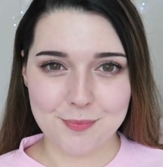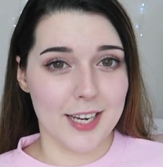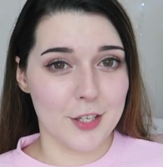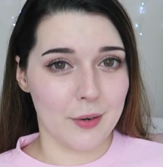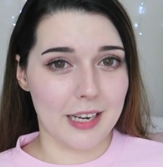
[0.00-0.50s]

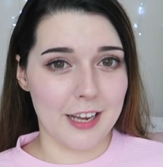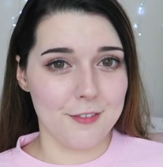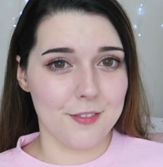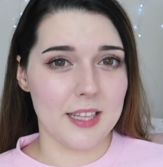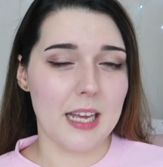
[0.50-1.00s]
I don't
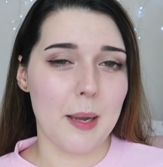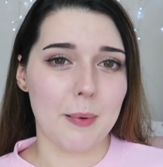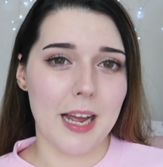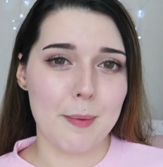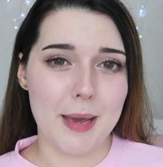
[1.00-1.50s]
love that they
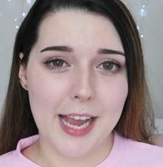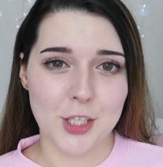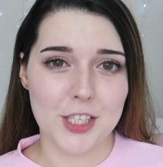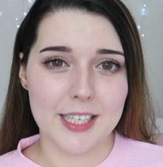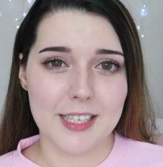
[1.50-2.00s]
apply
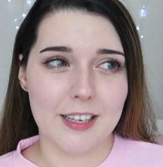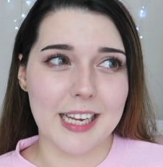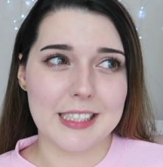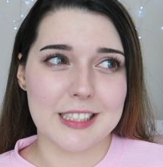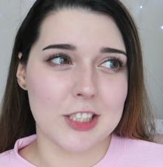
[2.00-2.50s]
patchily
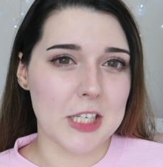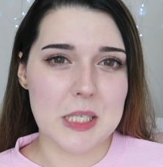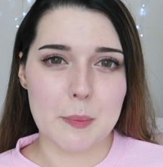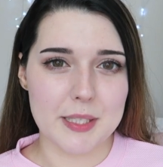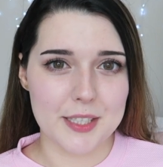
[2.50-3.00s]
like
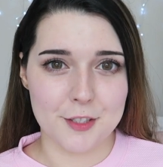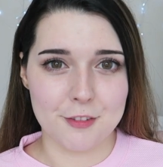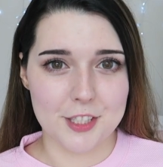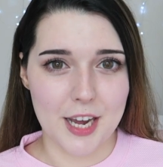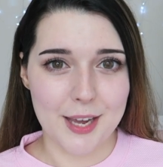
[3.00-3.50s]
90% of
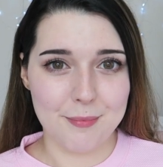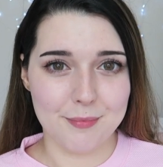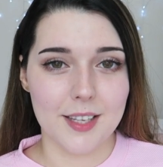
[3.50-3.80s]
the time,